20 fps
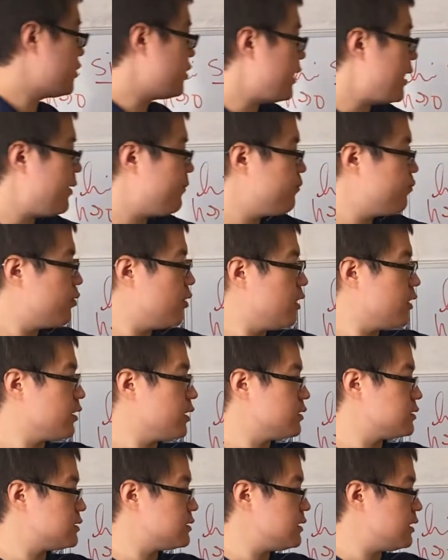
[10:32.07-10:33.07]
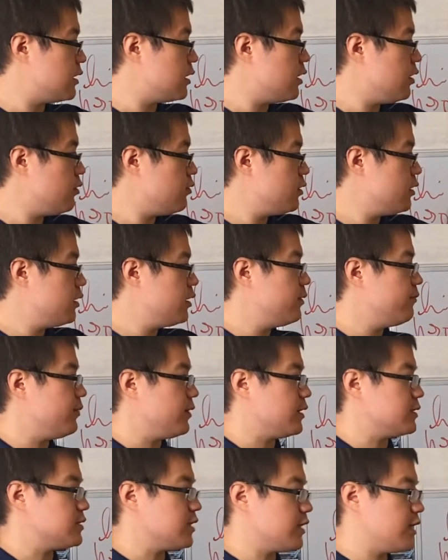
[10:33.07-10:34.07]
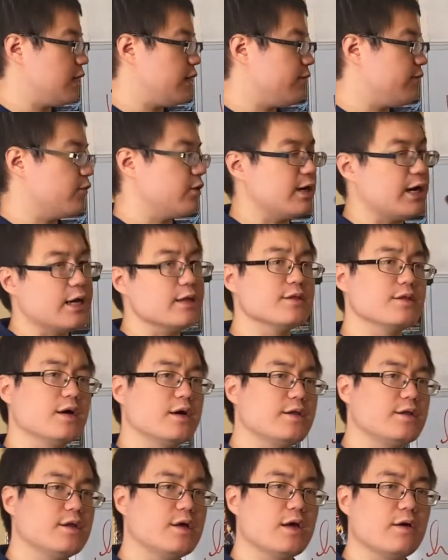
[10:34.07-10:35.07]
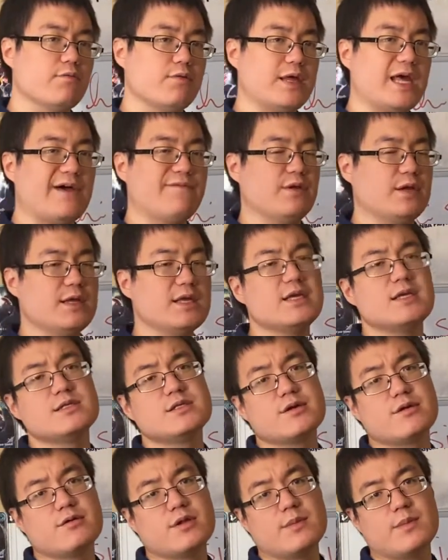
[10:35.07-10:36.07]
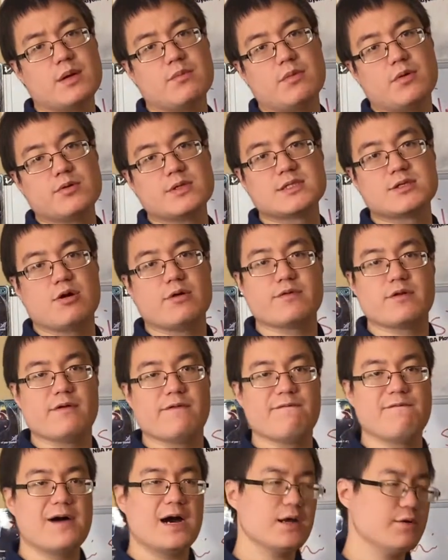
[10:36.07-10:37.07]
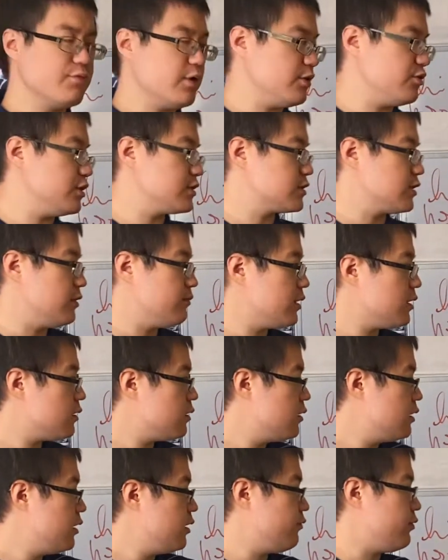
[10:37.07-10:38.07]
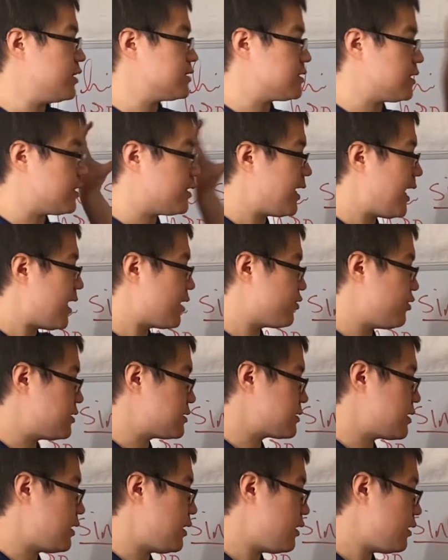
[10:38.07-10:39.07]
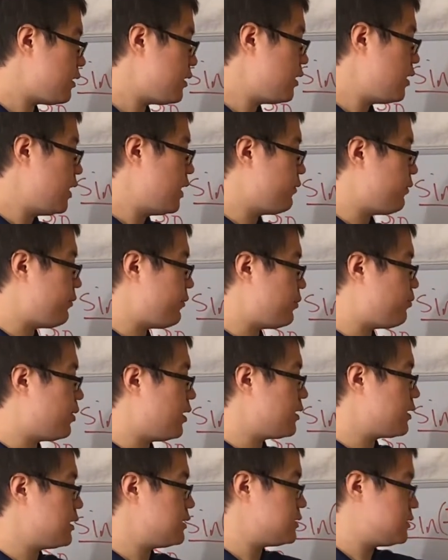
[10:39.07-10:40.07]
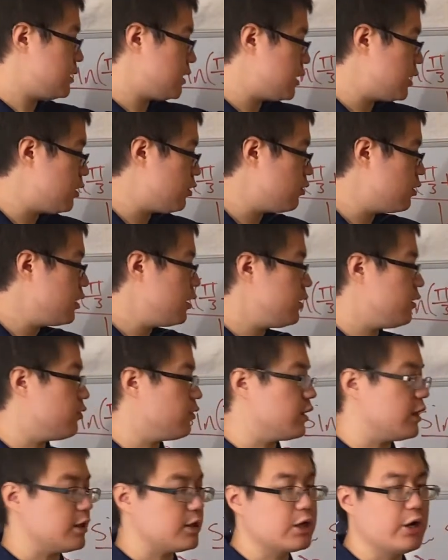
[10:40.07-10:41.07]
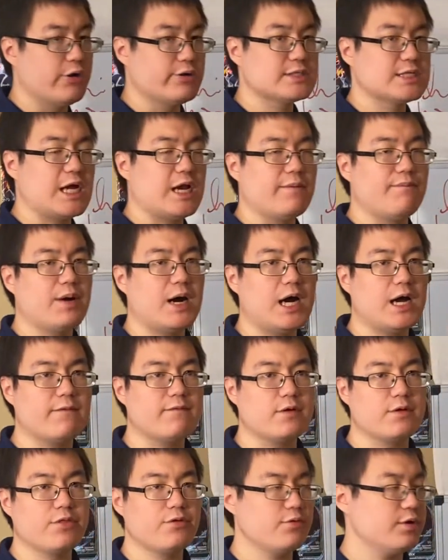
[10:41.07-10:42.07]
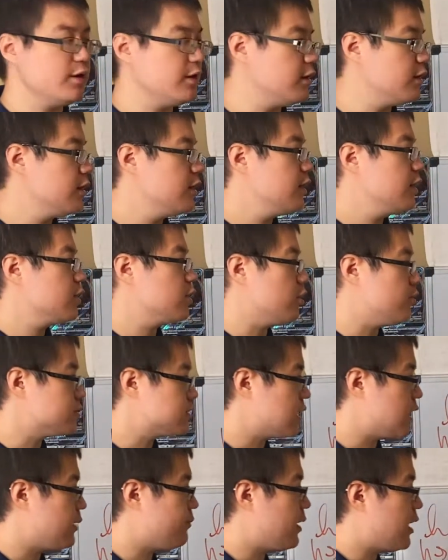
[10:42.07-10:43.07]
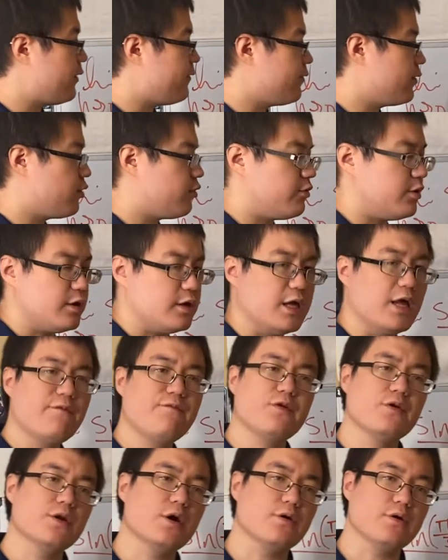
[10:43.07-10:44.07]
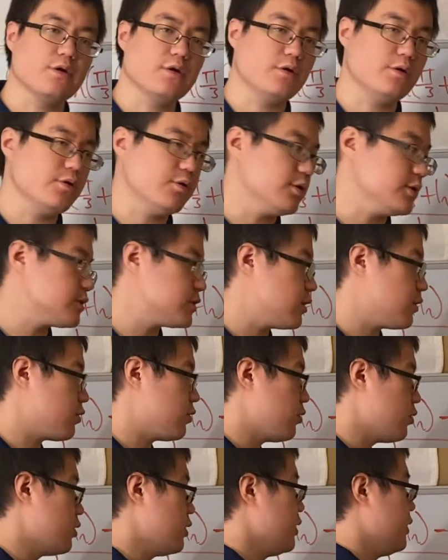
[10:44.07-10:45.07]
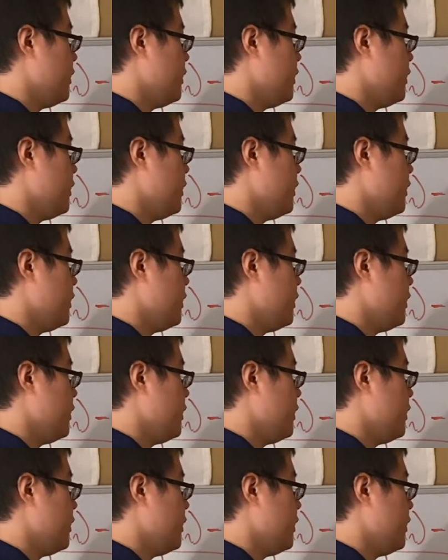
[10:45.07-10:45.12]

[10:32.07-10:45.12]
to plug in 0, because again, we're not done yet. We have an easier limit, but we still have to evaluate this limit. Let's attack this guy. When we plug in 0, you'll get cosine of pi over 3. Cosine of pi over 3, if you know your unit circle,